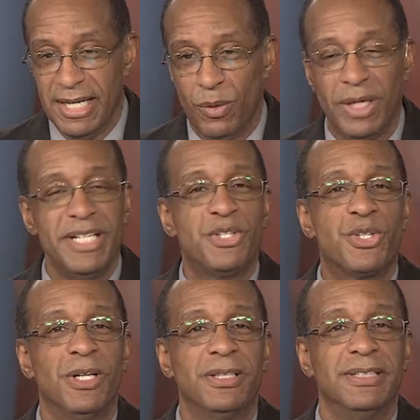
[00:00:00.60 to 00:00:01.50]
Well, it's
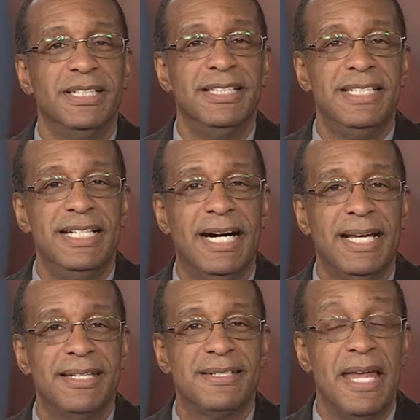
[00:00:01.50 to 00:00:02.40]
certainly the
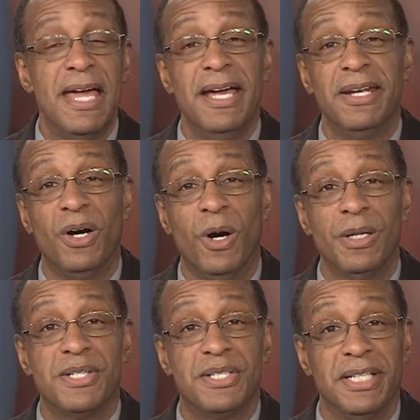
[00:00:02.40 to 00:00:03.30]
hottest and
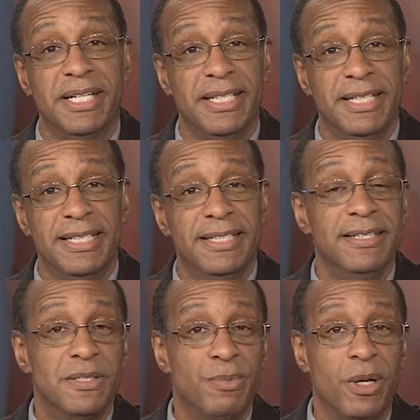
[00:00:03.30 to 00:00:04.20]
hardest ticket to get in
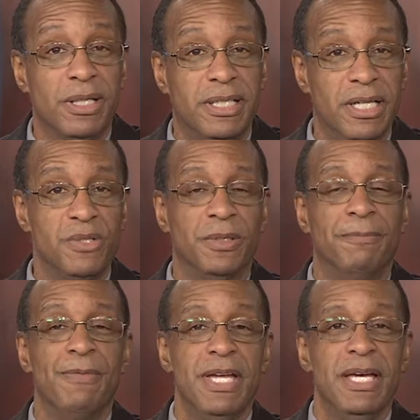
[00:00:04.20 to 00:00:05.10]
this part of the country.
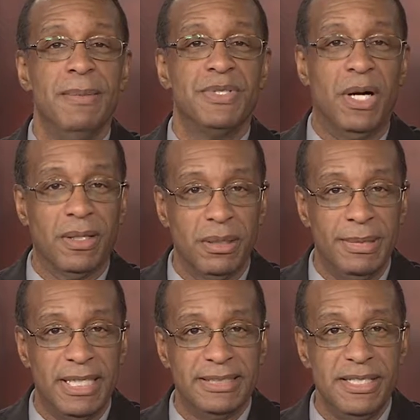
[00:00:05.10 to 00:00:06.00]
I'm talking
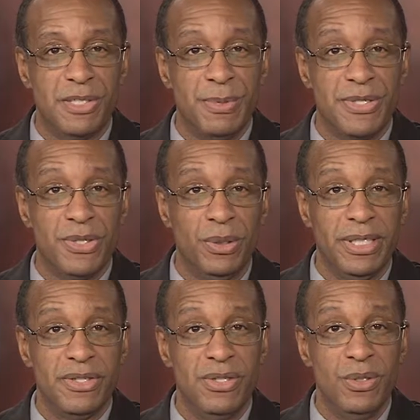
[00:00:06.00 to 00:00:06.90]
about the
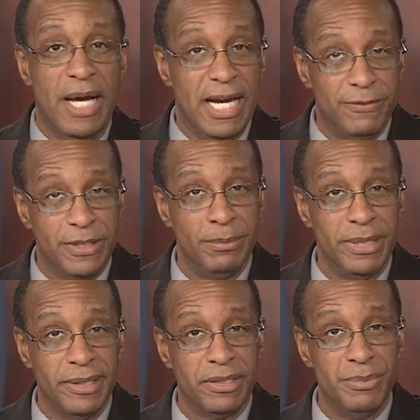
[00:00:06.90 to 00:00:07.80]
Smithsonian's new African
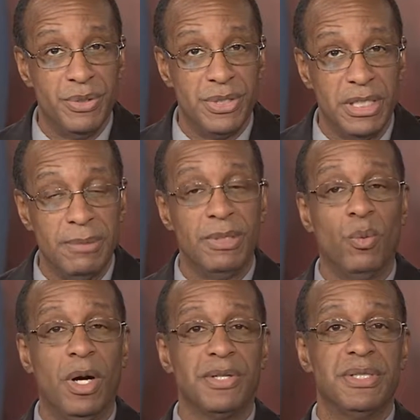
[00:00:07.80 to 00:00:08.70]
American Museum in
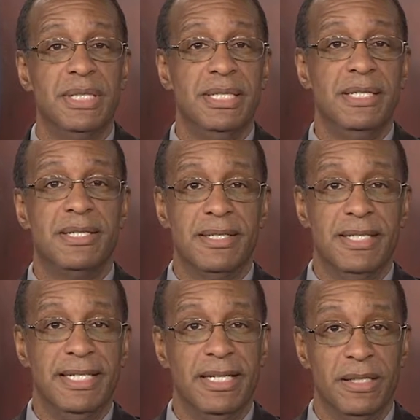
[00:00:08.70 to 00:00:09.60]
Washington,
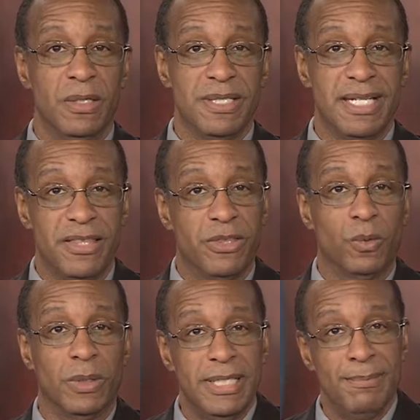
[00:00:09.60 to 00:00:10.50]
D.C. Now, there is a
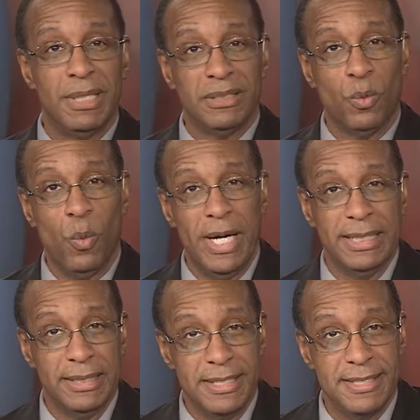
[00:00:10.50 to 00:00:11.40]
three month
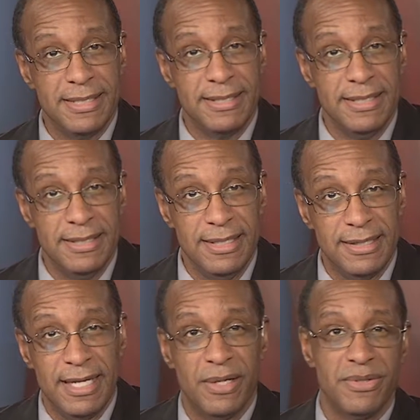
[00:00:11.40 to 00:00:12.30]
wait list to see the
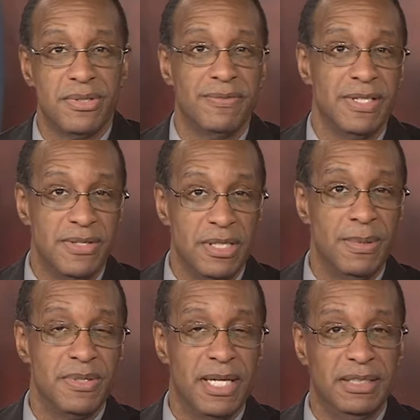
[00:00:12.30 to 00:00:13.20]
thousands of
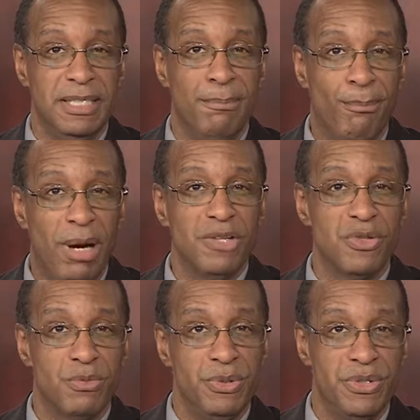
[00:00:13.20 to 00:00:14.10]
exhibits at the
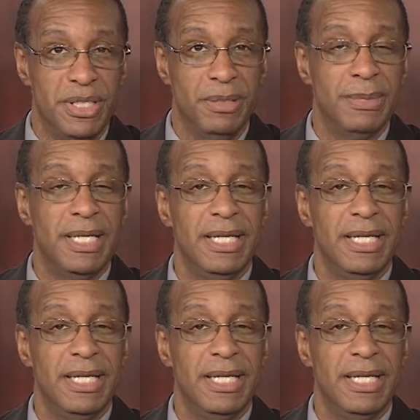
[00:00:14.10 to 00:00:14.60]
Montrose Museum